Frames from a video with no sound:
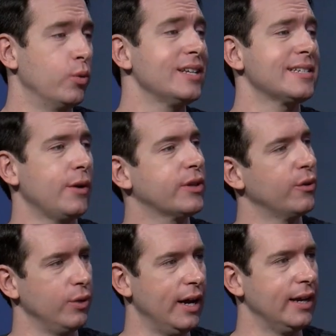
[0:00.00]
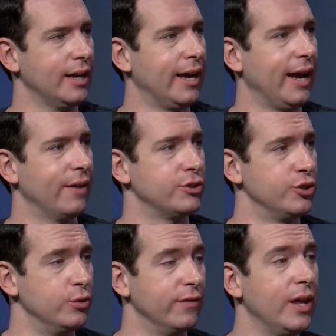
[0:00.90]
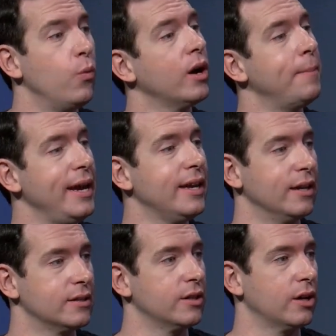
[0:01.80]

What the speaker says: what is South Carolina going to have to do if they want to make it to the